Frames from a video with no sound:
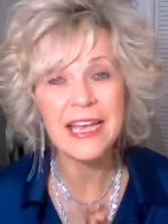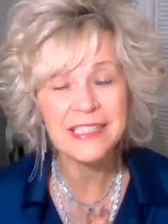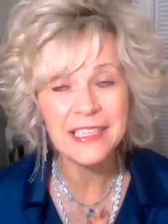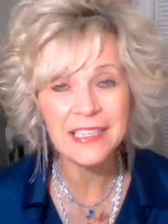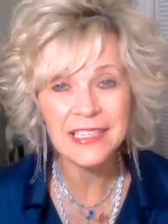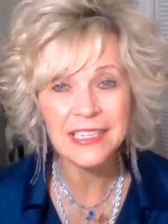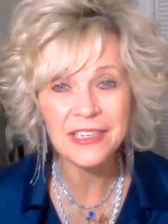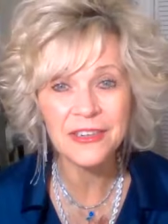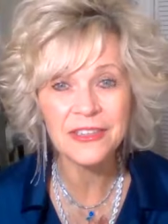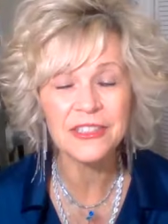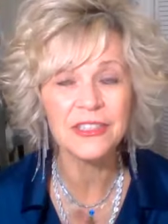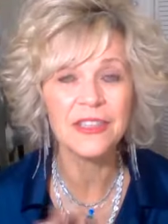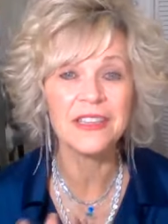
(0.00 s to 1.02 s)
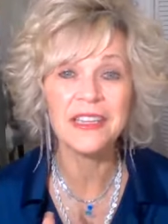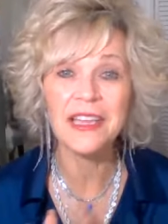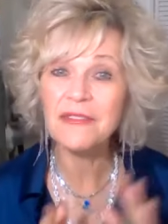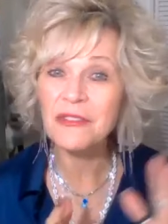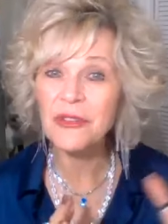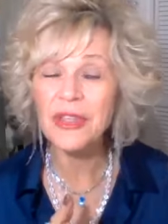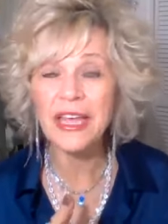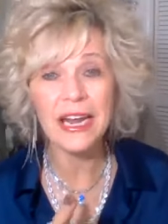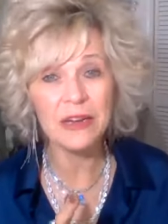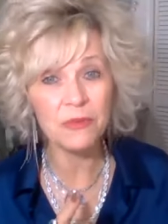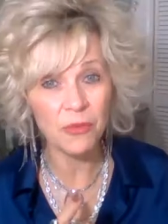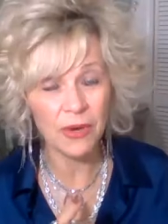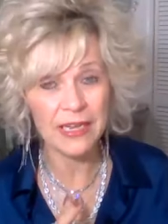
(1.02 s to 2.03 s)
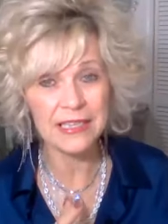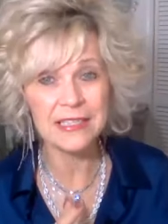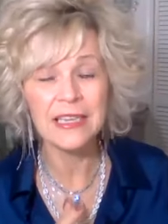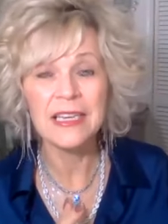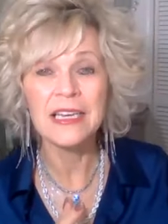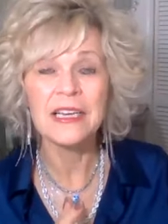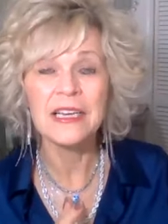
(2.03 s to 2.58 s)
as a leader to the level that I was